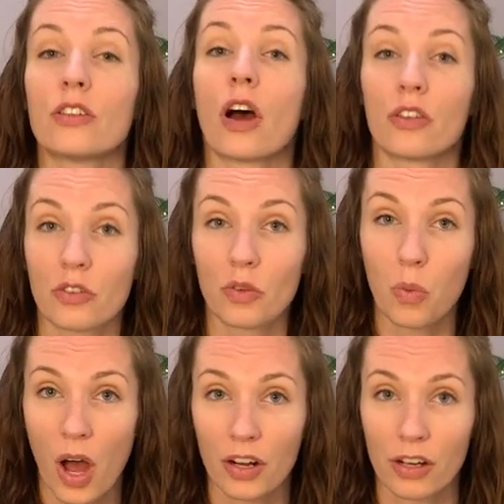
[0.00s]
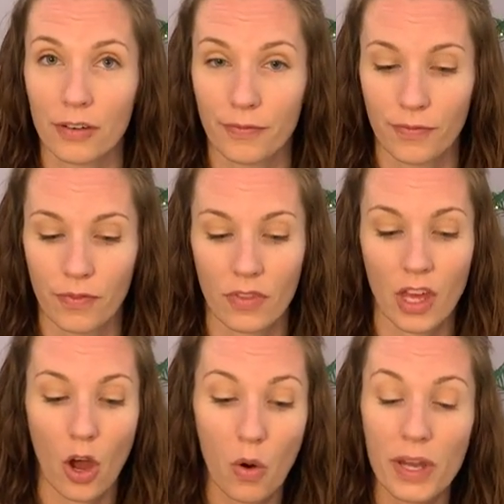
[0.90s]
under the water.
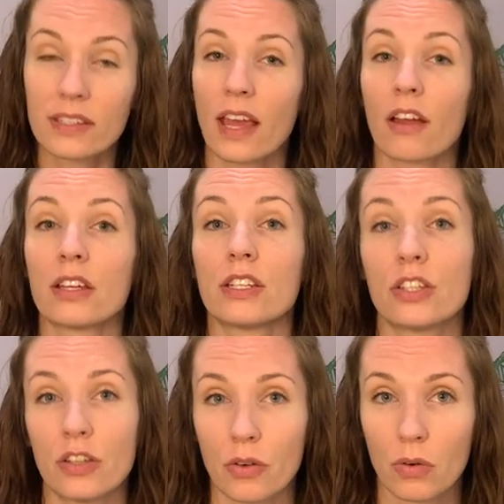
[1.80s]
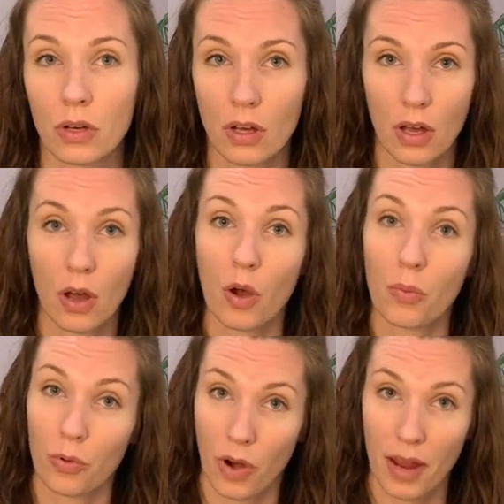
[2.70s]
They always carry two, a
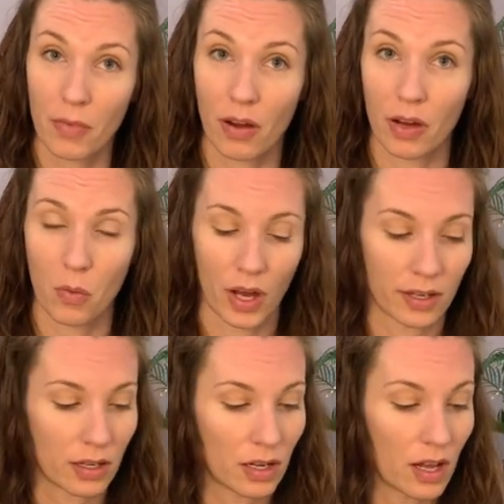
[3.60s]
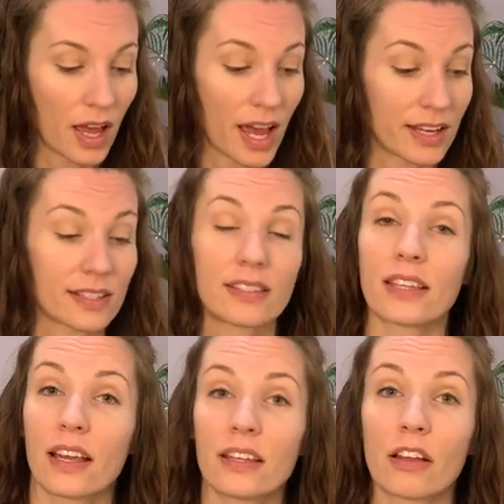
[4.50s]
primary one and a
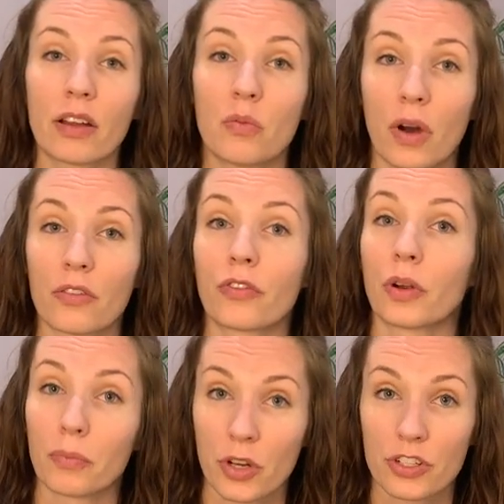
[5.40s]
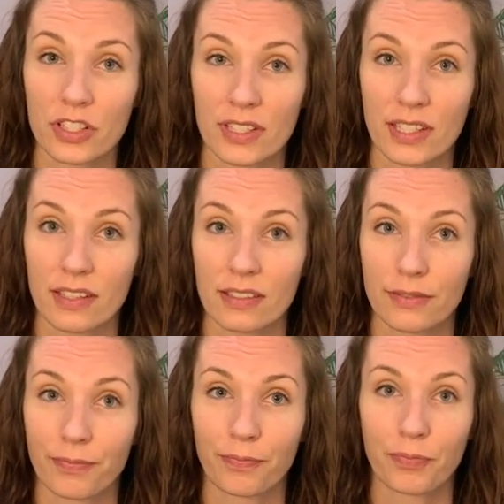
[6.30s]
secondary one for emergencies.
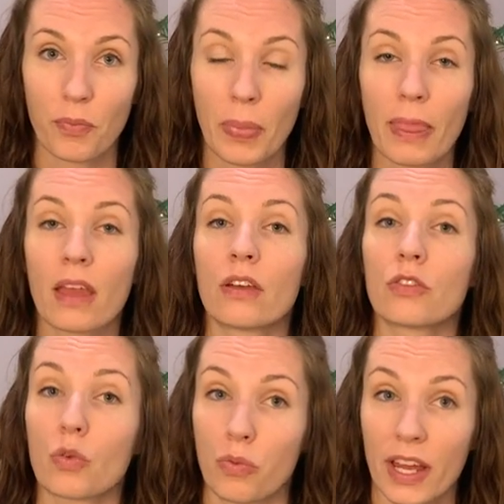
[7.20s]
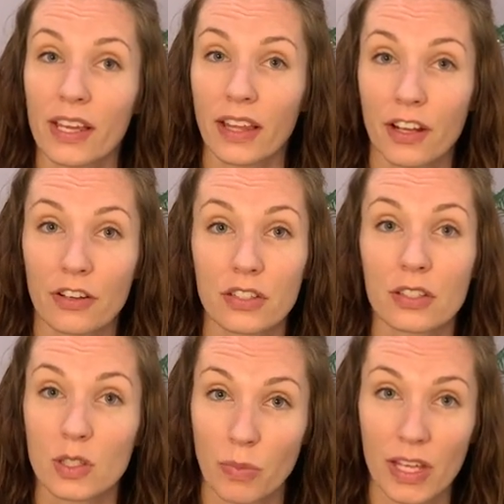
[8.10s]
The regulators in
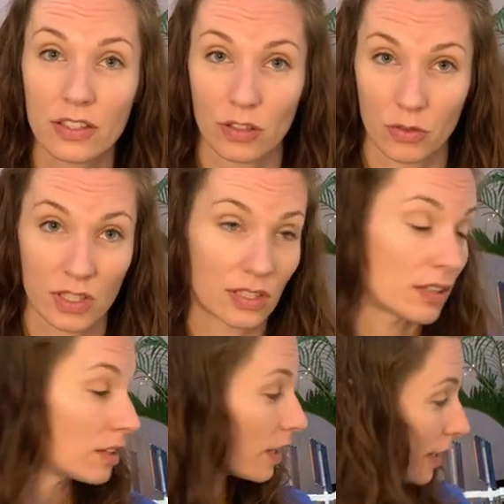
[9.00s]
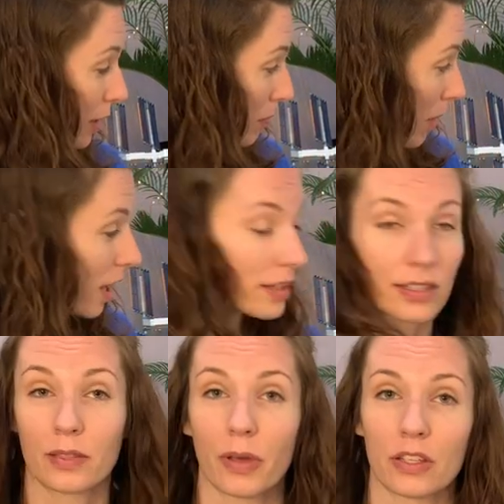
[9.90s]
spacesuits, like in Molly's
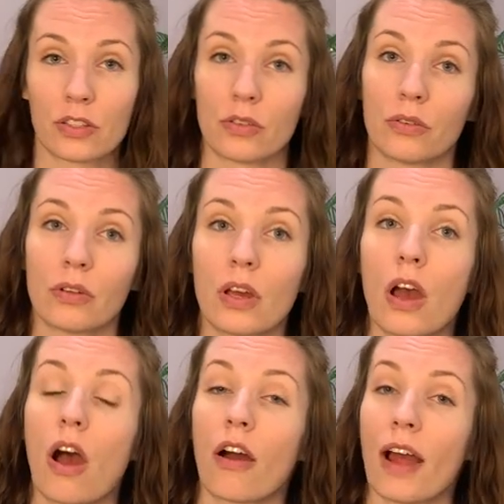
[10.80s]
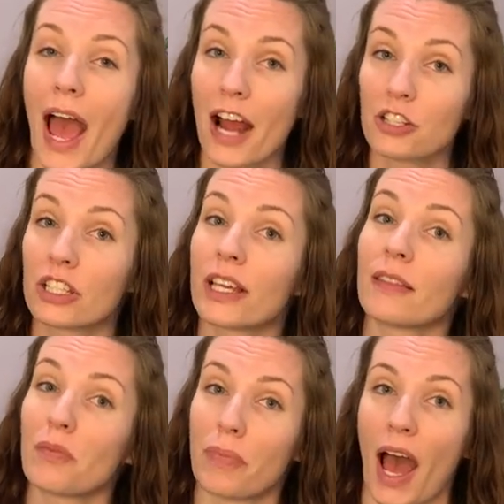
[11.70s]
spacesuit, are actually in
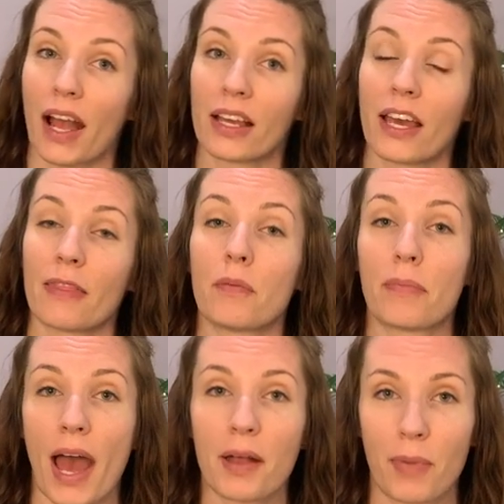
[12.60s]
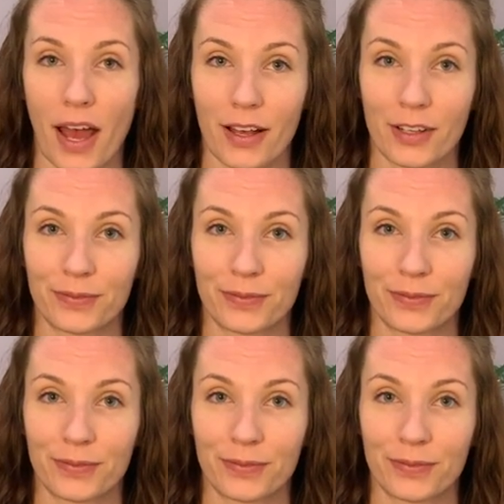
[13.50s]
the back, in the backpack.